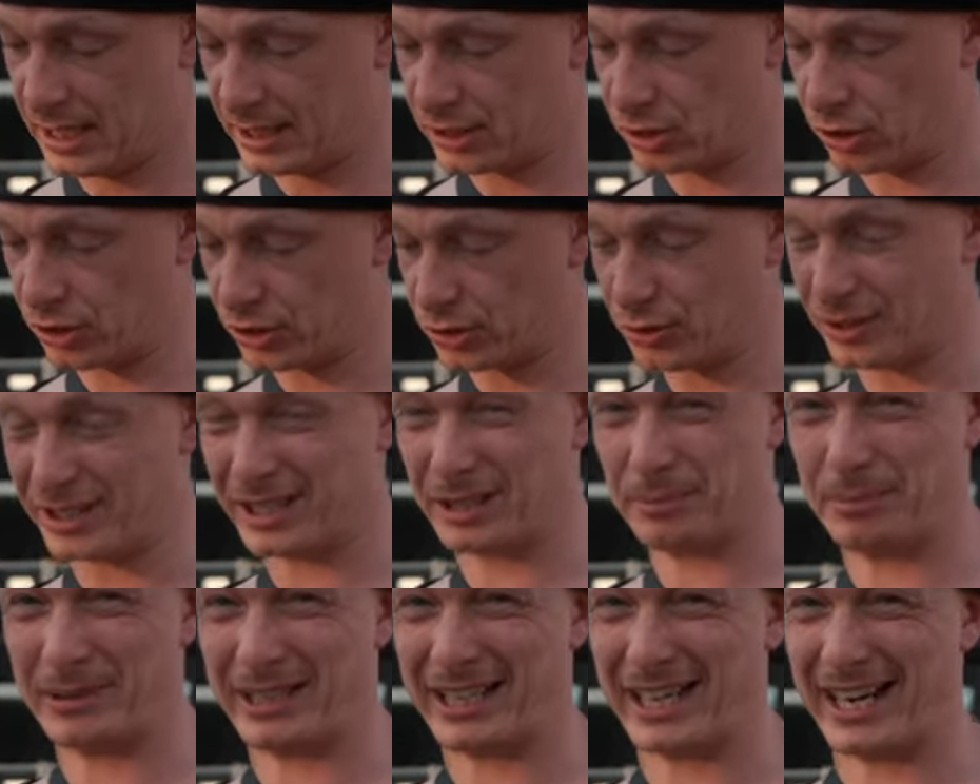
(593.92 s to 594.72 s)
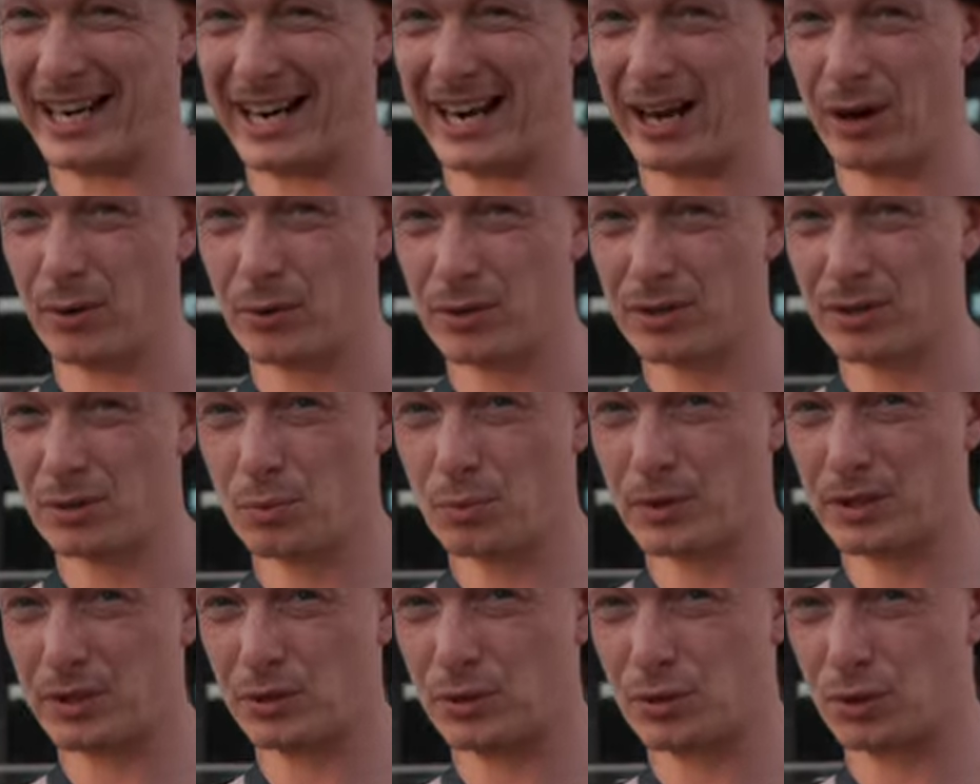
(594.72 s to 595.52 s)
It's also a little bit louder
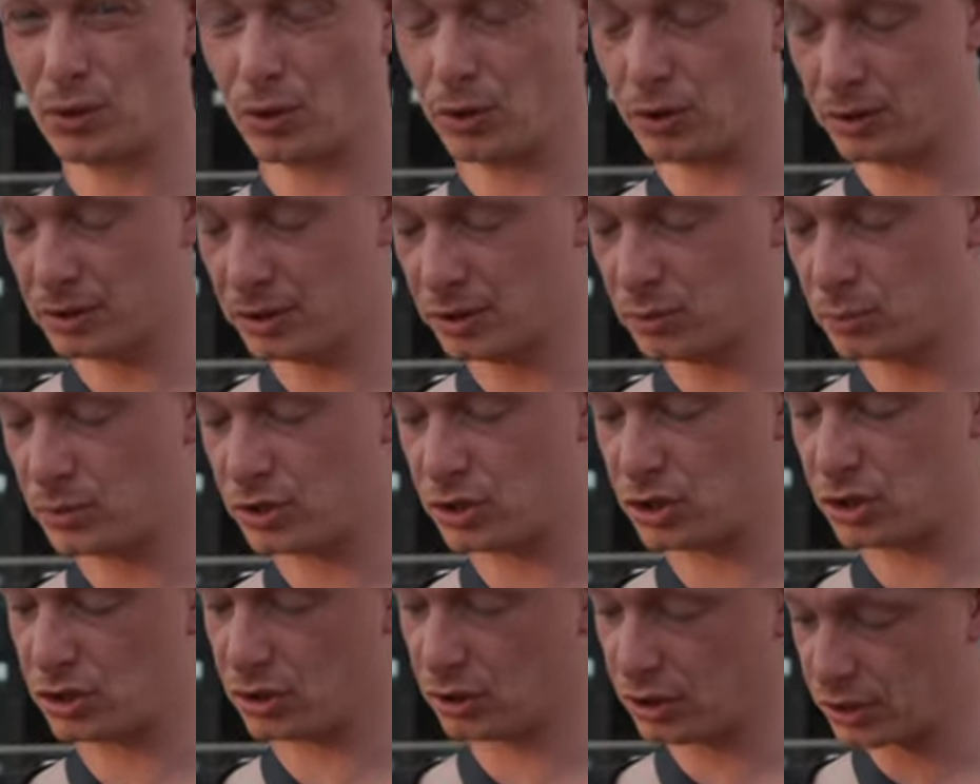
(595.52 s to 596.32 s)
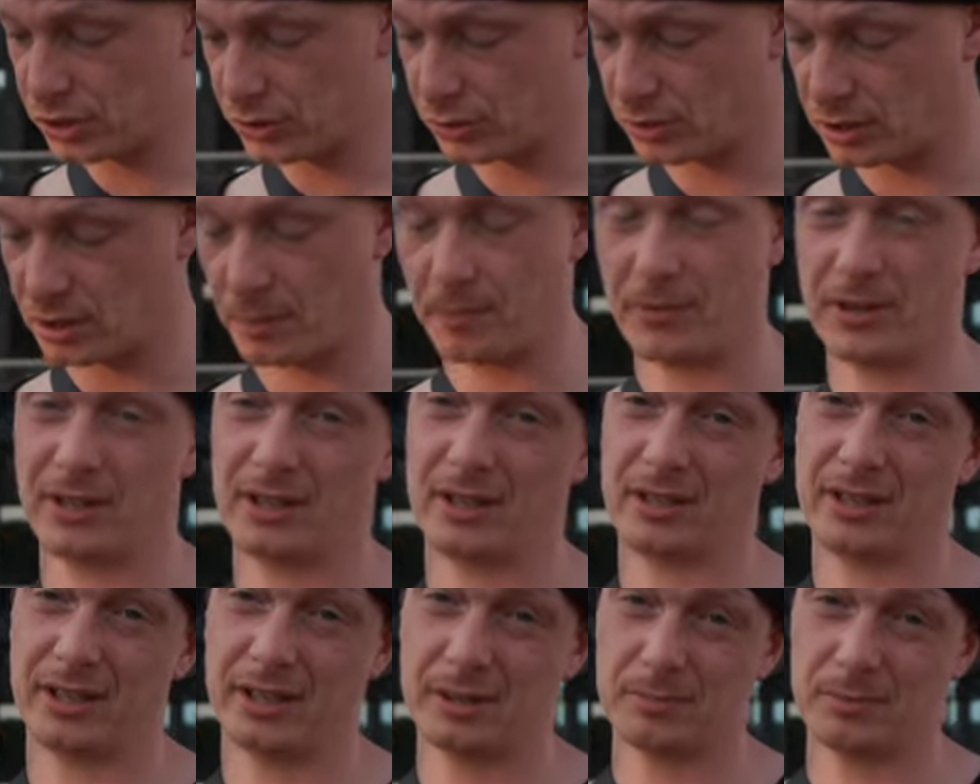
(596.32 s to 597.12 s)
when you turn it, which is also something I
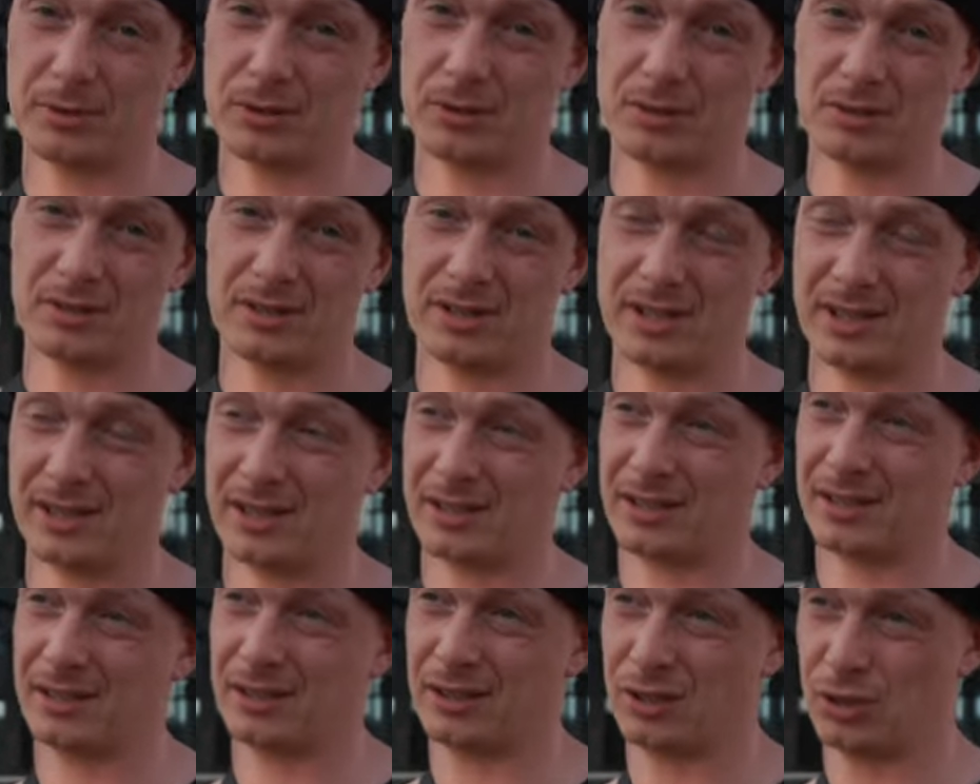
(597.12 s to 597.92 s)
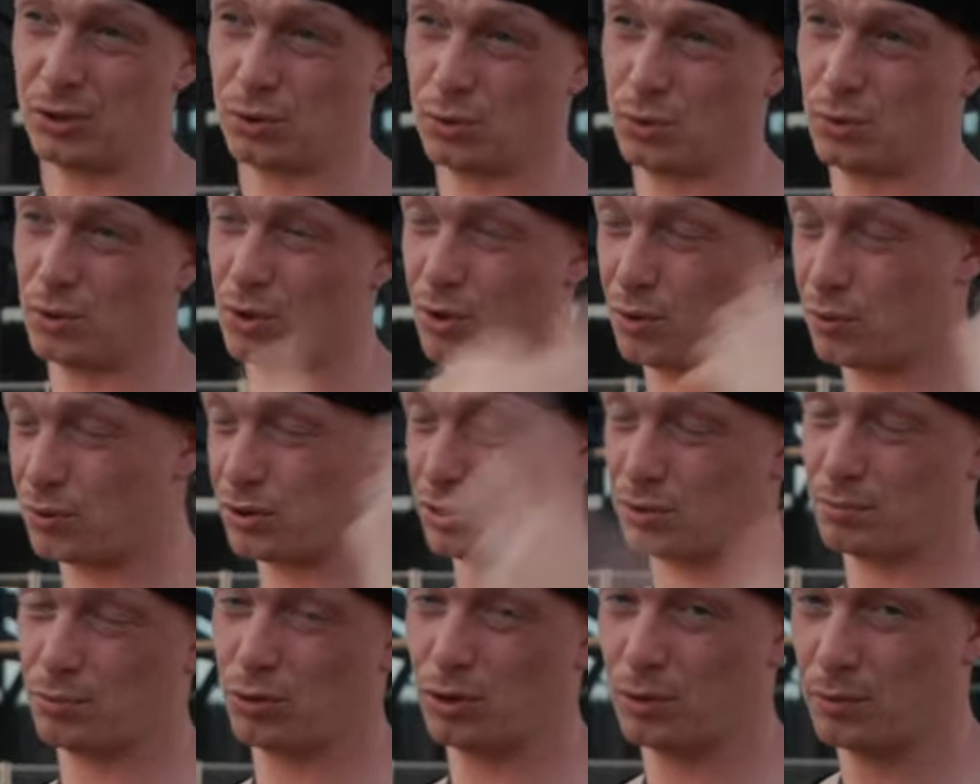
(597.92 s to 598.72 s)
like, because then you
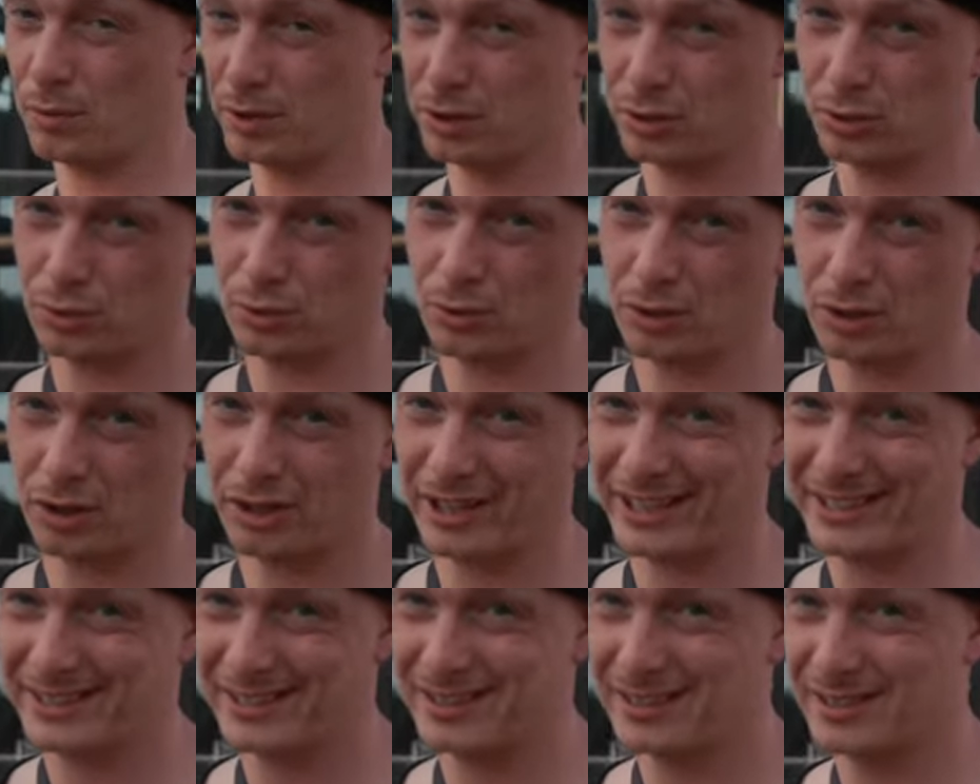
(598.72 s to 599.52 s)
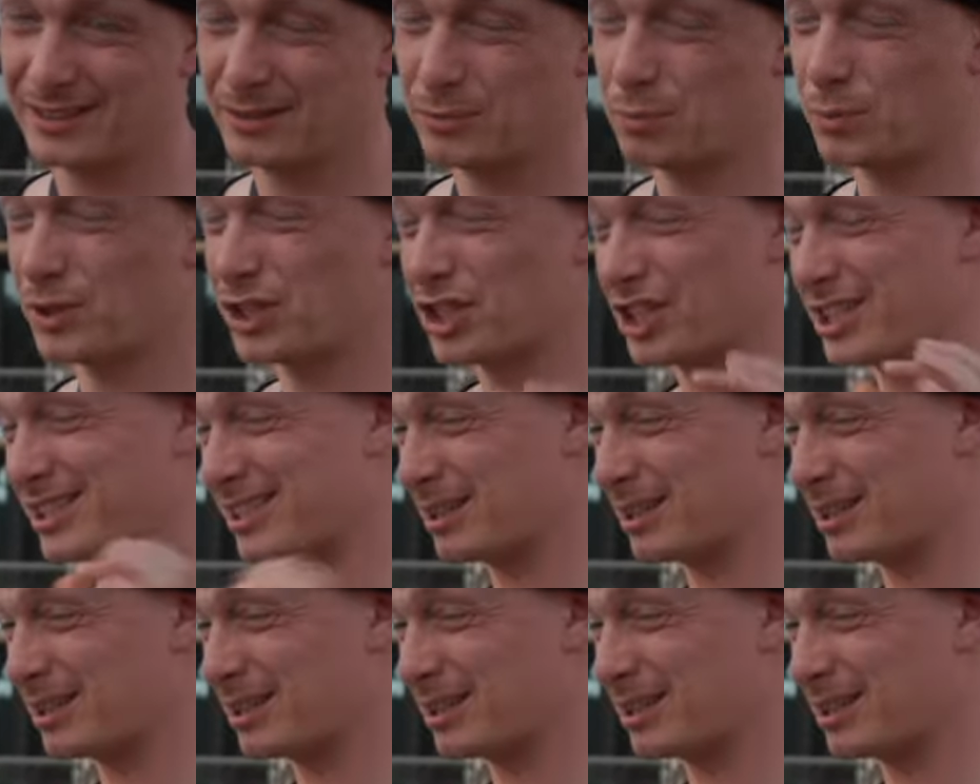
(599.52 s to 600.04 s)
notice more when you do it on accident, which I